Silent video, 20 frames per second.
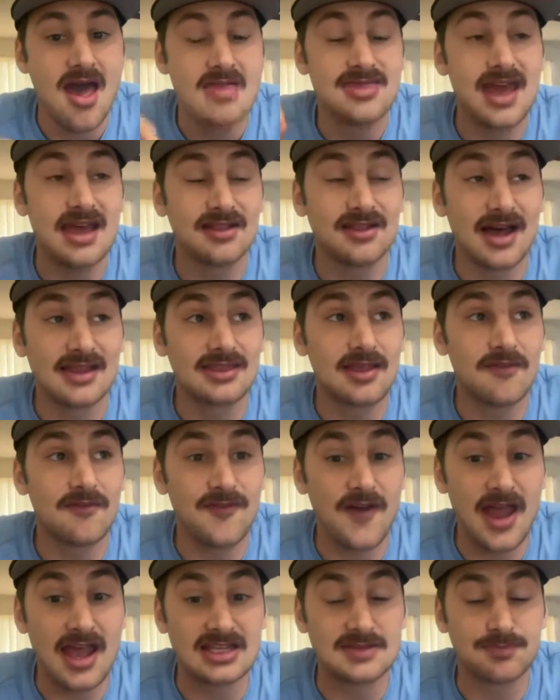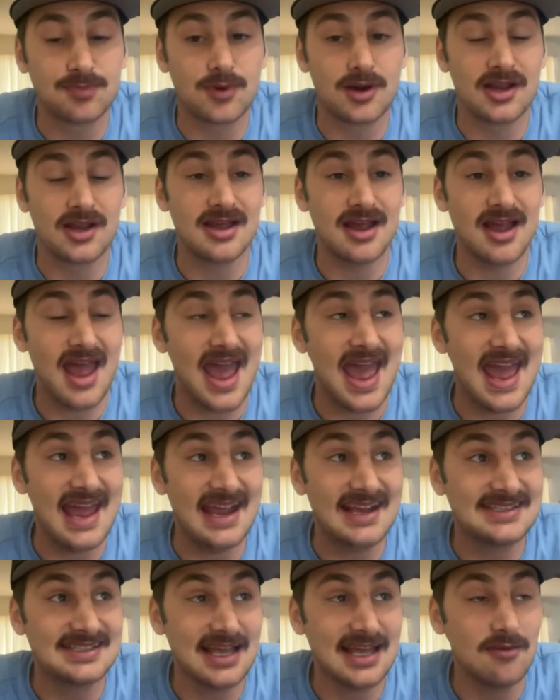they let the fans bring
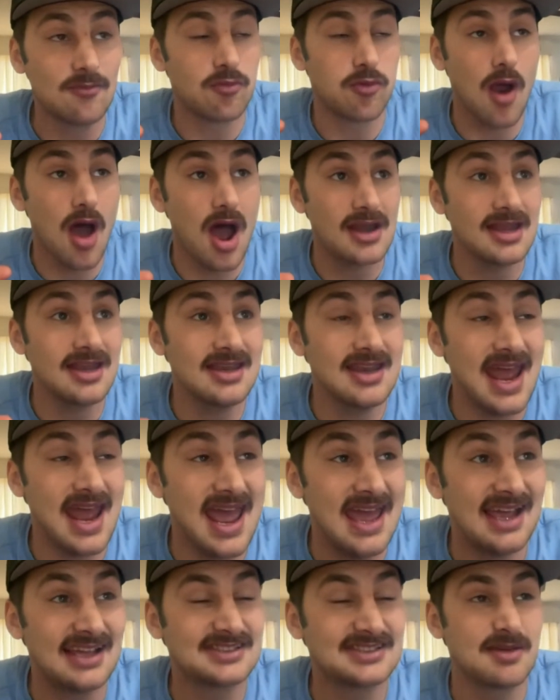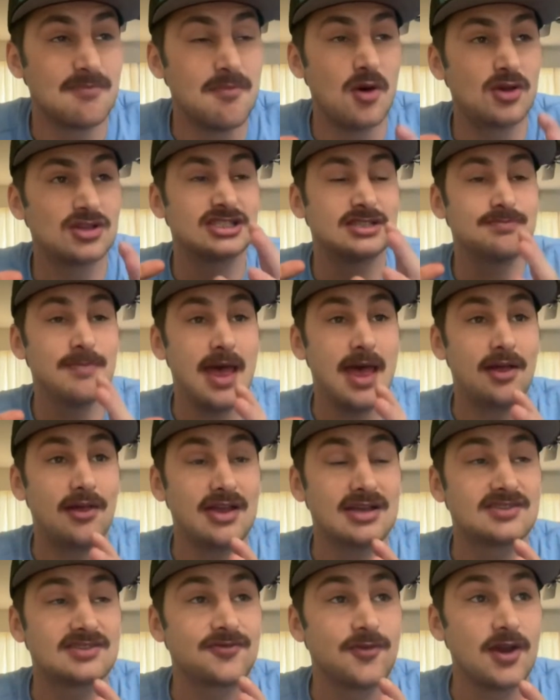eggs in, rotten eggs, the most
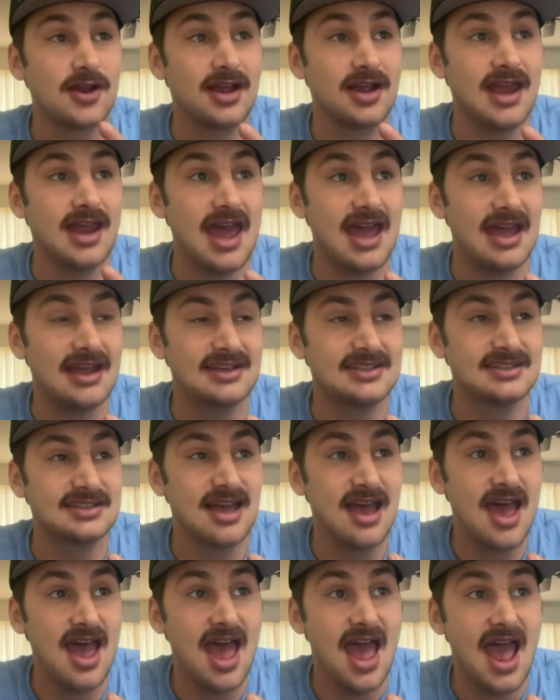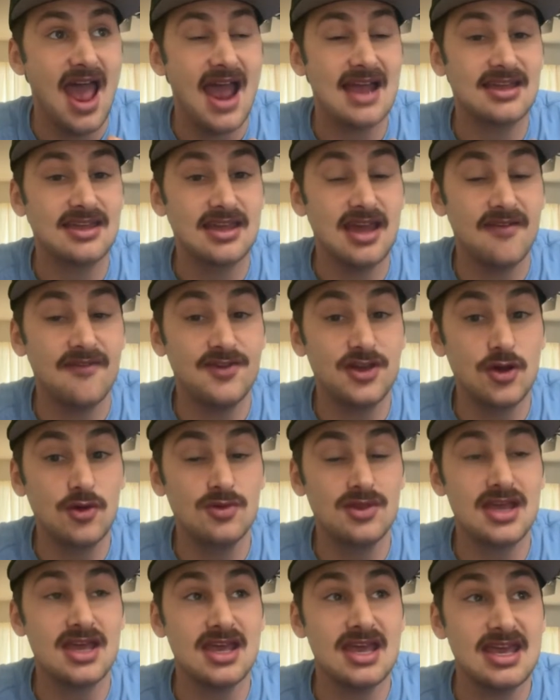smelliest freaking eggs, and give you
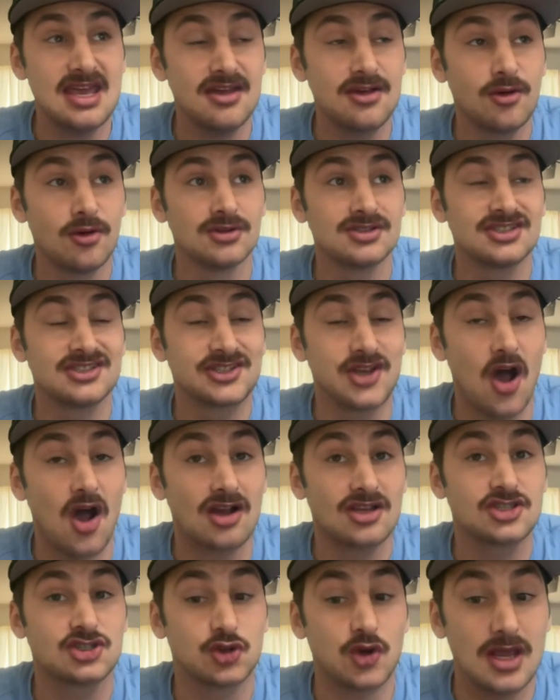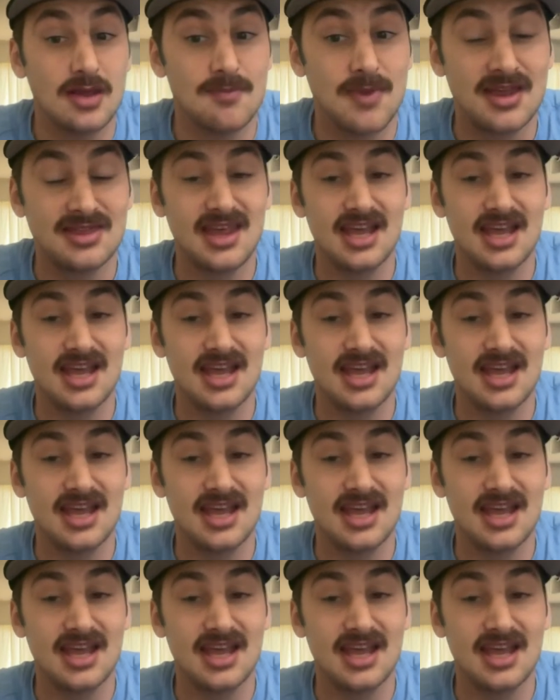the Eagles duck treatment.